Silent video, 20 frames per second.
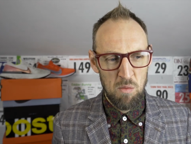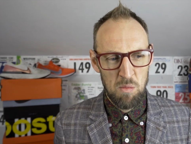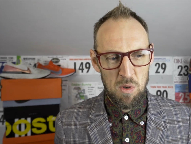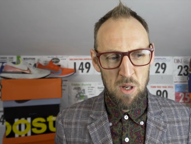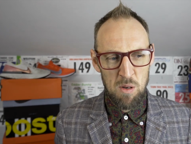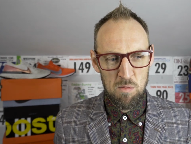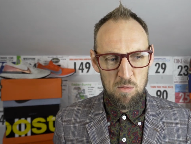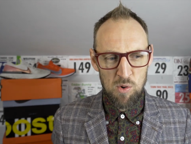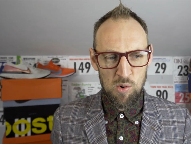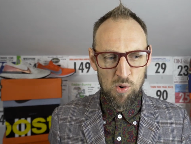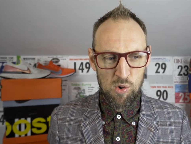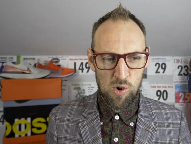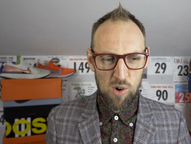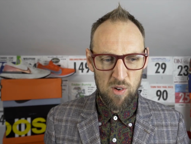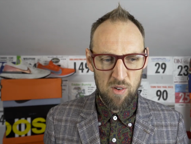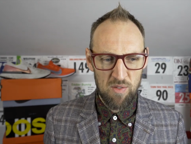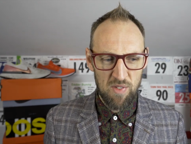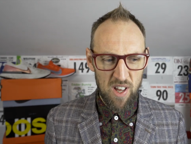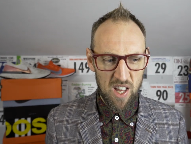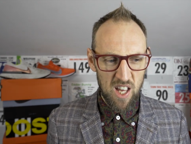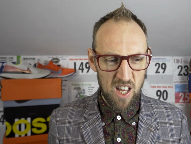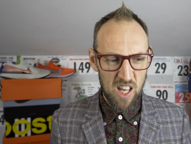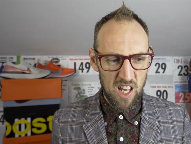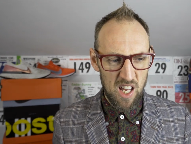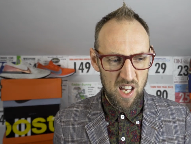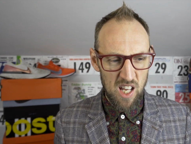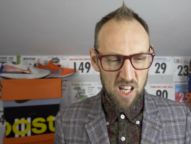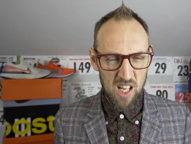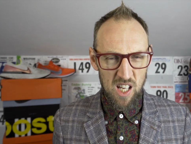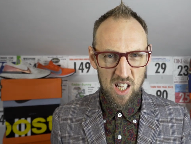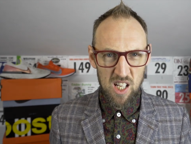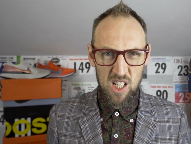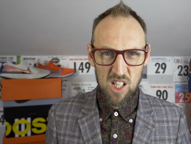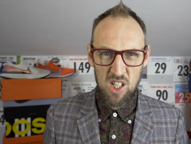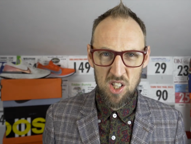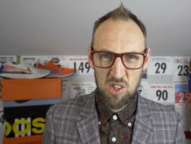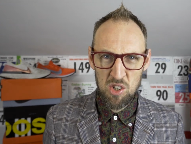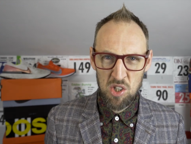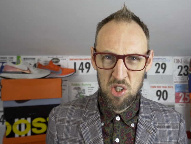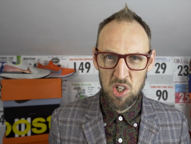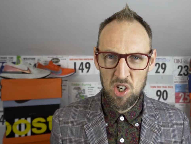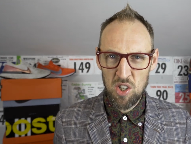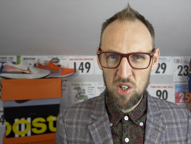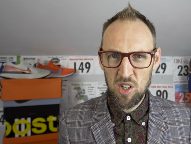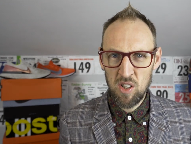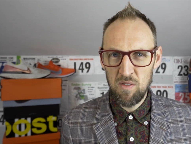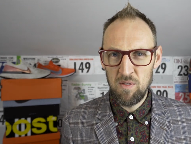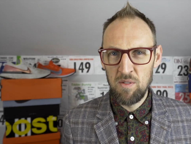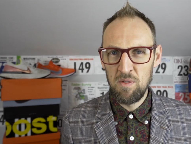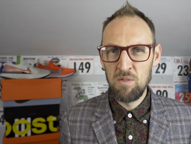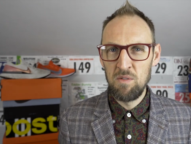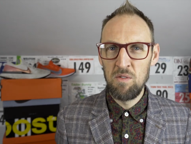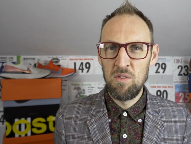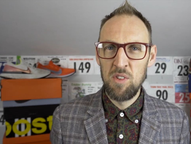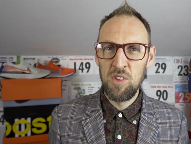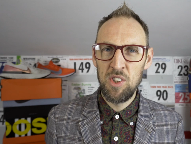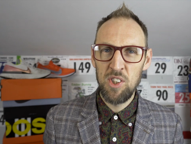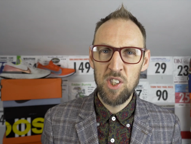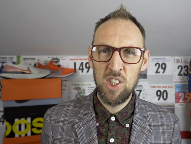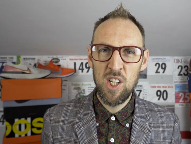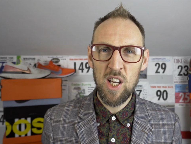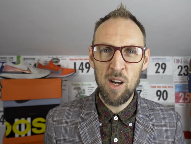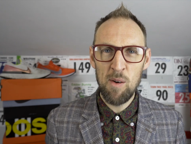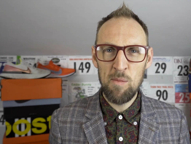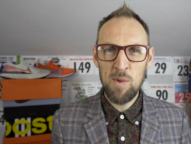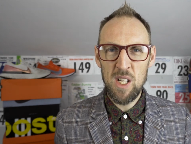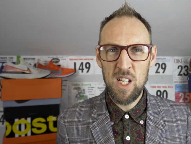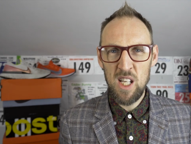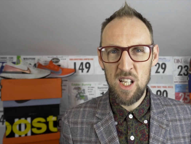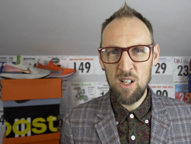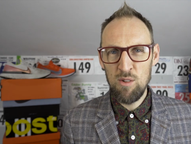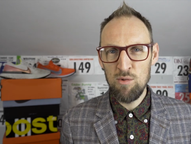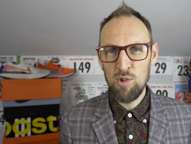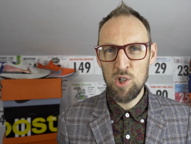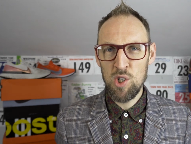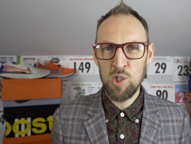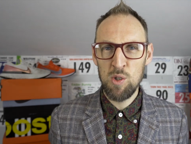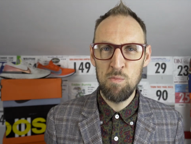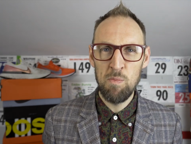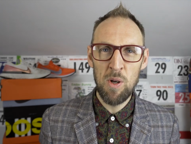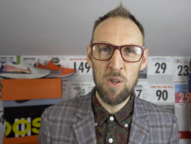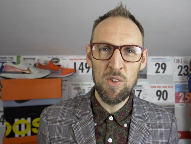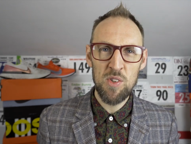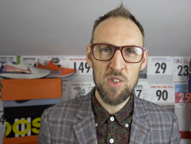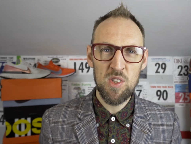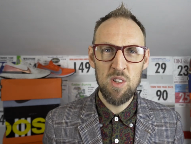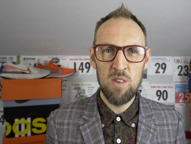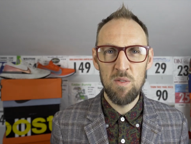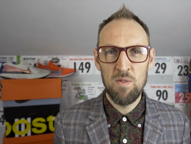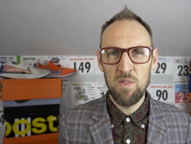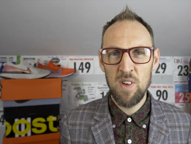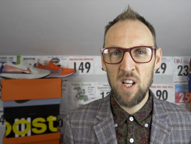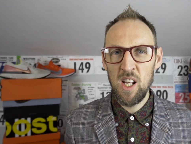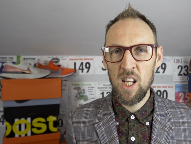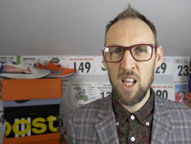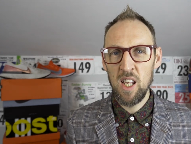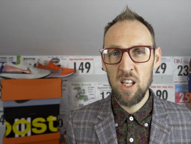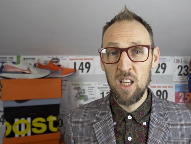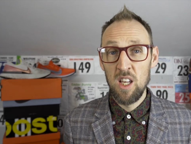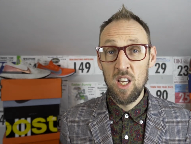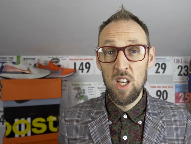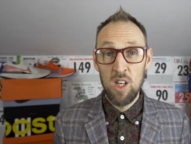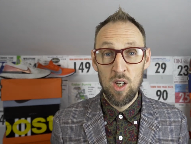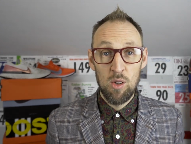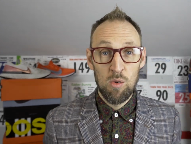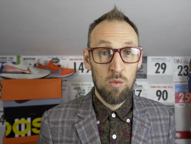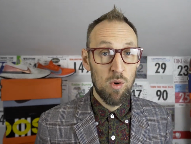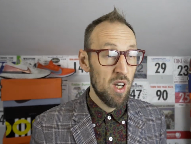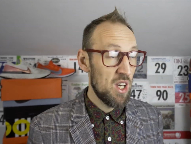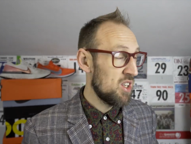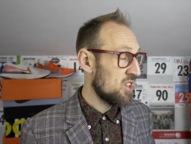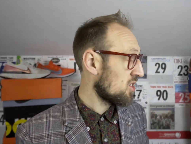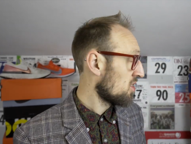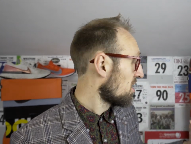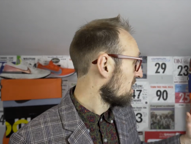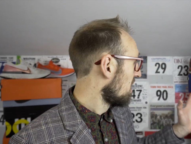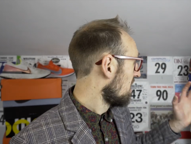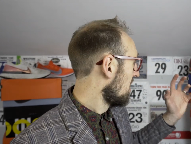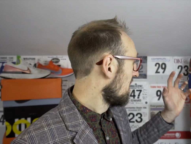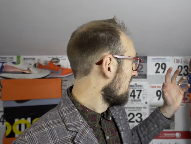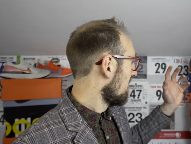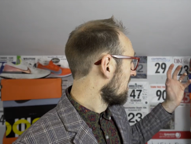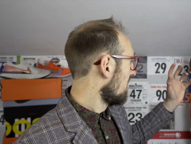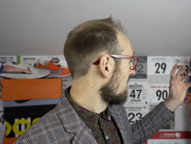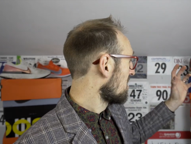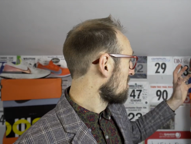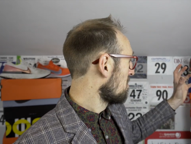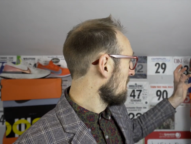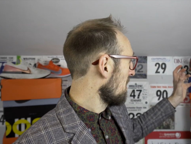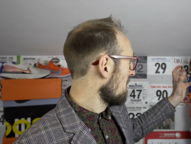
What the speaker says: be more of a kind of gummy, responsive feeling, whereas there's a